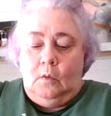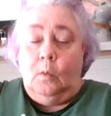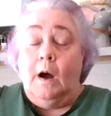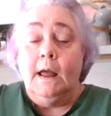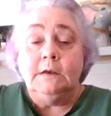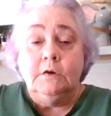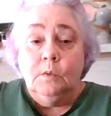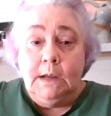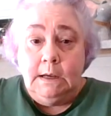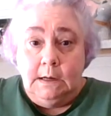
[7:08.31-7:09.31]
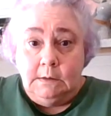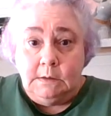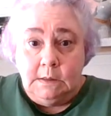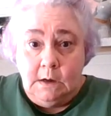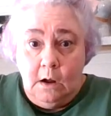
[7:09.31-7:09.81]
What do we need
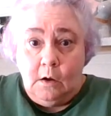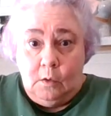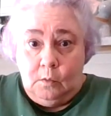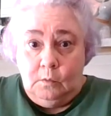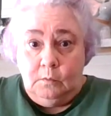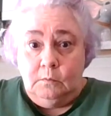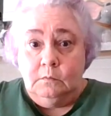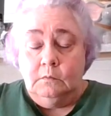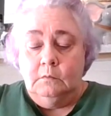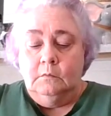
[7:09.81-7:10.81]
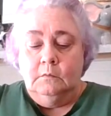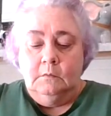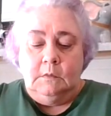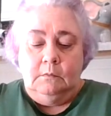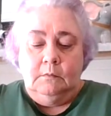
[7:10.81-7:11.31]
to know
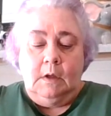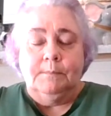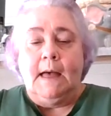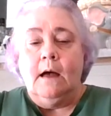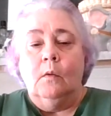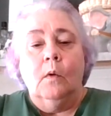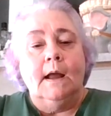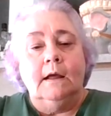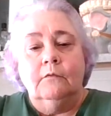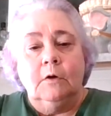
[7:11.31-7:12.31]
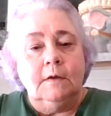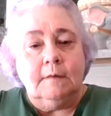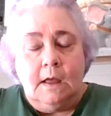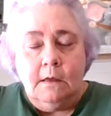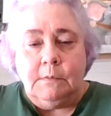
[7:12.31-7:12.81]
about whatever is
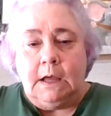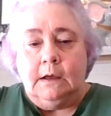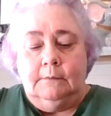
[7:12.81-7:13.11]
coming?